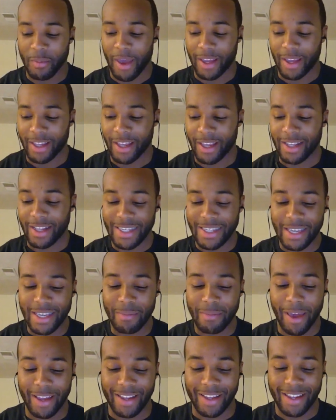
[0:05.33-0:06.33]
Mike Dunn. See,
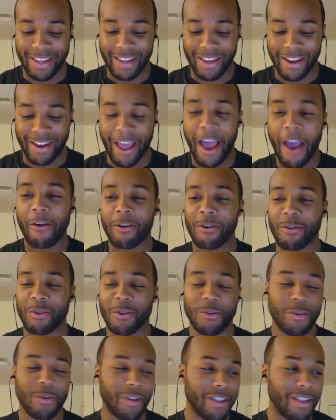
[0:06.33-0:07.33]
Mike Dunn, how are you
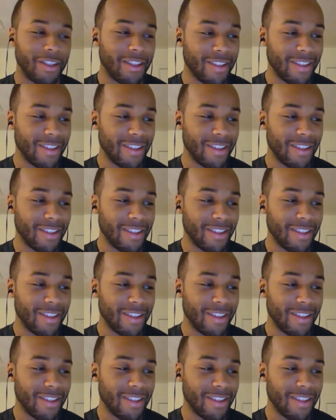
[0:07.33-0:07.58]
doing?